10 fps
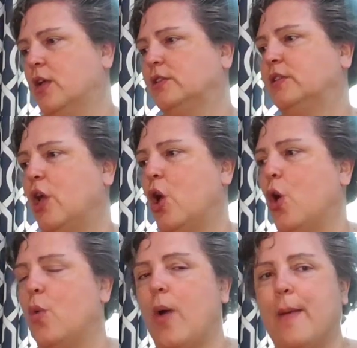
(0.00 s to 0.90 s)

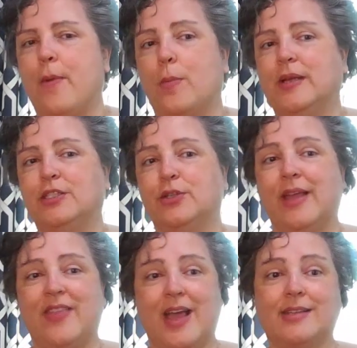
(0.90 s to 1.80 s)
So I'm hoping to
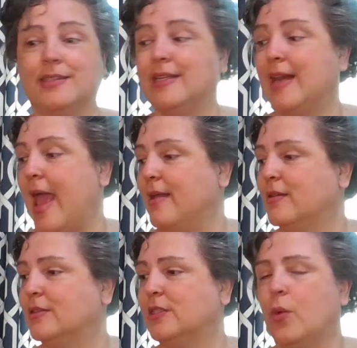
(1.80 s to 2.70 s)
get that done
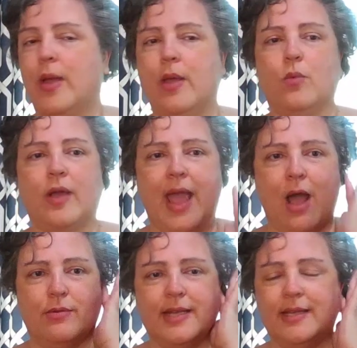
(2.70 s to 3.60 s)
today, so it will
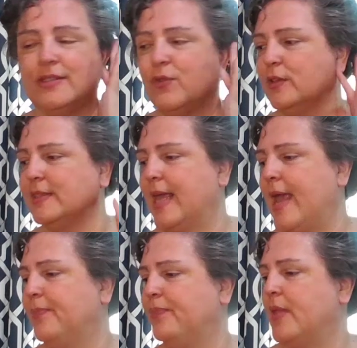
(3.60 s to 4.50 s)
count as full
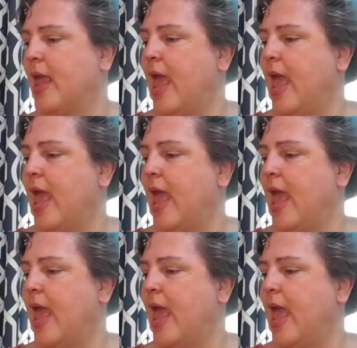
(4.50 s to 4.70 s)
skein.